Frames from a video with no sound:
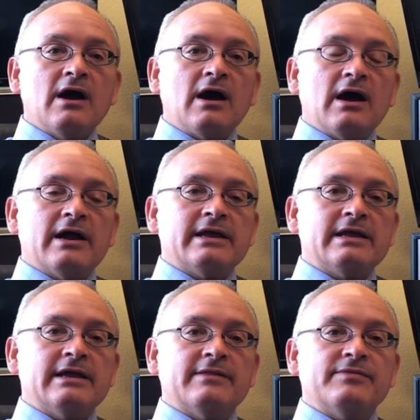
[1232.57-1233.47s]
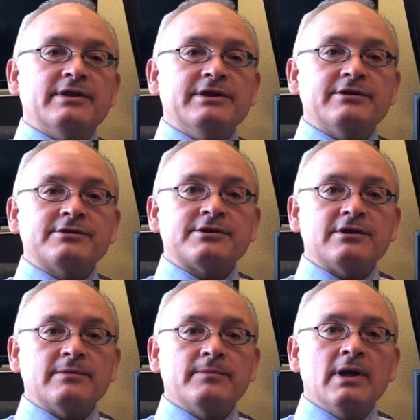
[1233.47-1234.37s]
in the near
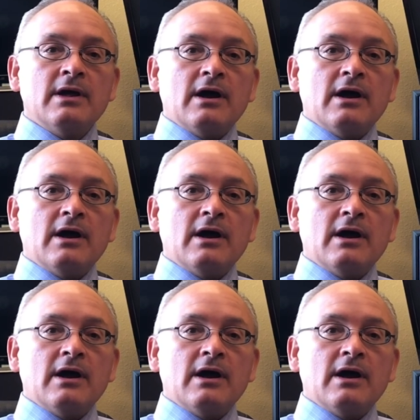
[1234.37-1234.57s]
term.